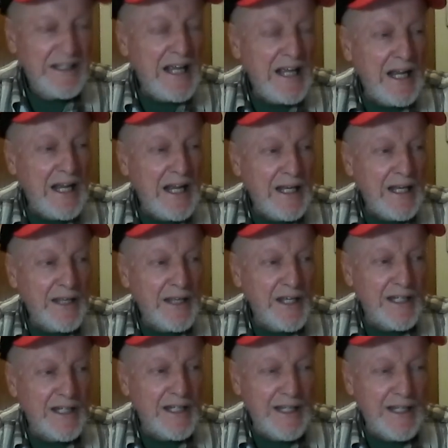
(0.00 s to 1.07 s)
And uh,
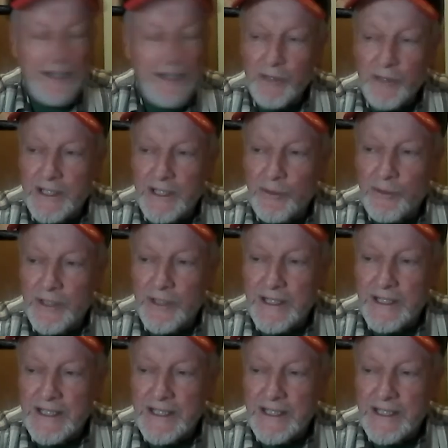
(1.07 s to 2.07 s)
then, then when, when